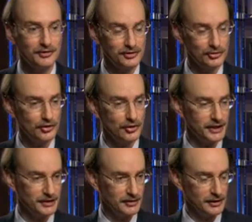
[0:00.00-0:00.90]
did you know
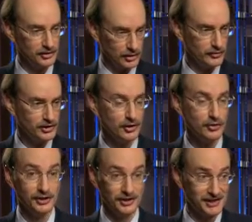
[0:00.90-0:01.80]
that so-and-so
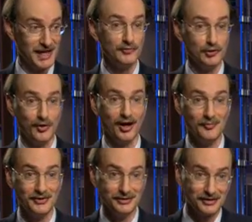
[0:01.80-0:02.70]
in the same
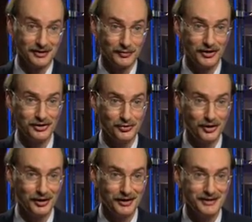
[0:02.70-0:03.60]
department where you
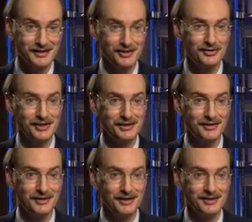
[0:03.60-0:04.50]
are is interested
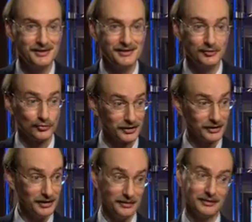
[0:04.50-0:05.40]
in this? And they say,
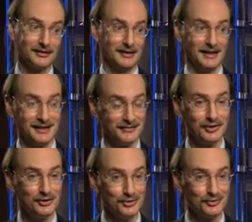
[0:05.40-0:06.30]
really? I never
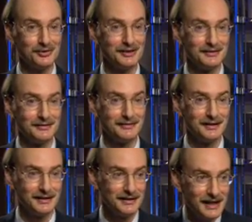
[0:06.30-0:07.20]
knew.
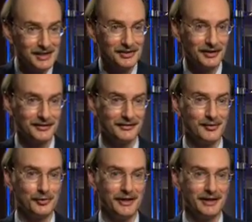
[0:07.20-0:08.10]
And then they start
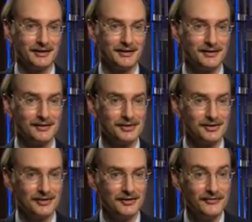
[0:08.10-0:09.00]
collaborating. And there's
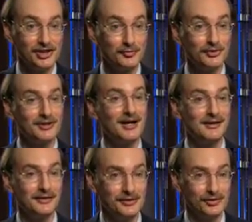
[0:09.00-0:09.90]
an invisible
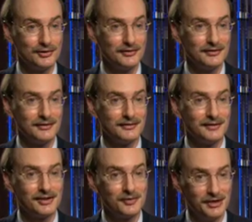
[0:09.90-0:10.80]
college
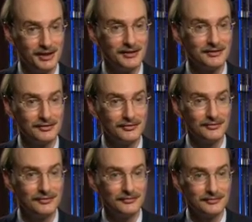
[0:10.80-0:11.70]
that's beginning
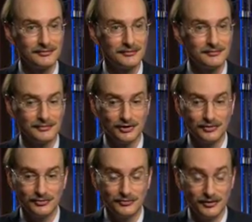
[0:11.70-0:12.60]
to
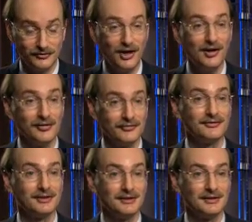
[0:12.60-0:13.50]
evolve
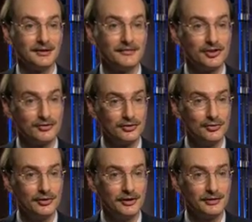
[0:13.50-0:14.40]
of its own
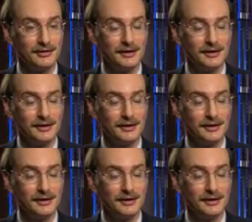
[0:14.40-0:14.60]
accord.